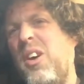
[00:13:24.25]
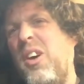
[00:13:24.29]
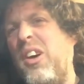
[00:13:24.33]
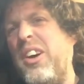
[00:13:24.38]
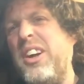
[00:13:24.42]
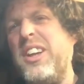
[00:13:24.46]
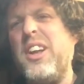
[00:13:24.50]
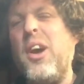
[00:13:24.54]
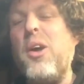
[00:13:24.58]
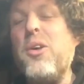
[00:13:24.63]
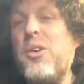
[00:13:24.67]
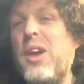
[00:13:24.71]
I
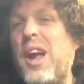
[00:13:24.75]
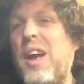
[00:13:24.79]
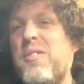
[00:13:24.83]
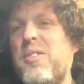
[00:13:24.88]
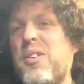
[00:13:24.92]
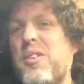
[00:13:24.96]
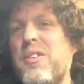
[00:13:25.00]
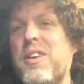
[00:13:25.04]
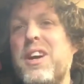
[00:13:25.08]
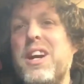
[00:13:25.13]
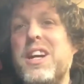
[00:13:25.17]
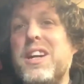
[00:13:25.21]
don't
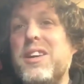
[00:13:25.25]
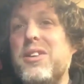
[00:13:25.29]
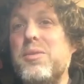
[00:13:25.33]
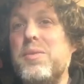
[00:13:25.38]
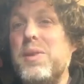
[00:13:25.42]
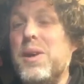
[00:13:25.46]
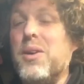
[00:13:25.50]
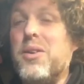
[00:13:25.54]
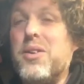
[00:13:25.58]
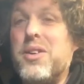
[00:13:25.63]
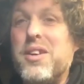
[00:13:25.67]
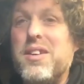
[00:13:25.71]
ever really, to
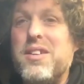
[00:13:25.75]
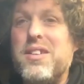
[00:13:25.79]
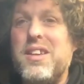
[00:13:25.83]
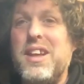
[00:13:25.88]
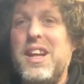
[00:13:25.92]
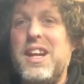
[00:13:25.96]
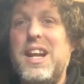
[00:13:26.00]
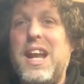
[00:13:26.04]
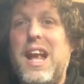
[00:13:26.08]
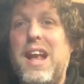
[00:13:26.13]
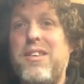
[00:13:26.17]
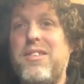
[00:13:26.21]
be honest,
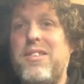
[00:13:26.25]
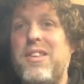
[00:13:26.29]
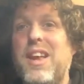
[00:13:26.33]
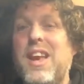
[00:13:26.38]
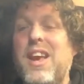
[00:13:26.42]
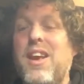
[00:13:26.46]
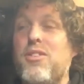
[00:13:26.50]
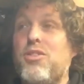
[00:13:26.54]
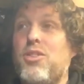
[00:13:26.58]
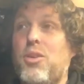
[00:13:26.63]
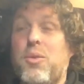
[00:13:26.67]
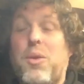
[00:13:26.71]
unless
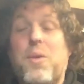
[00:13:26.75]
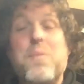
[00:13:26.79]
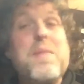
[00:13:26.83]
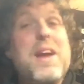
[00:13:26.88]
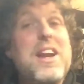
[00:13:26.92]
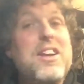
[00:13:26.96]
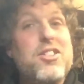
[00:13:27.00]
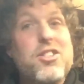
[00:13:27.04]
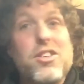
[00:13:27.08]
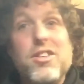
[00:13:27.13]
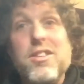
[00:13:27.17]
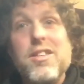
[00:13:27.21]
someone
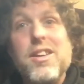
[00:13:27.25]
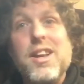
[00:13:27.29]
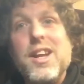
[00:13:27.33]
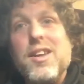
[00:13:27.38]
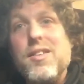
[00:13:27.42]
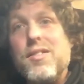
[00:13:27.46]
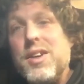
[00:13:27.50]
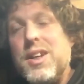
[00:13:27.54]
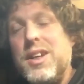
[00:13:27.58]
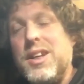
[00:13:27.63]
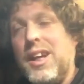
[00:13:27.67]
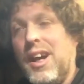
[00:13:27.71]
mentions it in
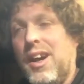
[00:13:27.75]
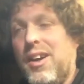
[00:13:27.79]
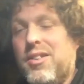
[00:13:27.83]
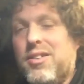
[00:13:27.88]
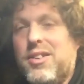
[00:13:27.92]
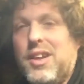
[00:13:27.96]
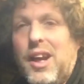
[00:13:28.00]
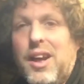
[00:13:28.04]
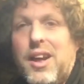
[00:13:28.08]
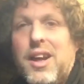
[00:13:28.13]
the video. So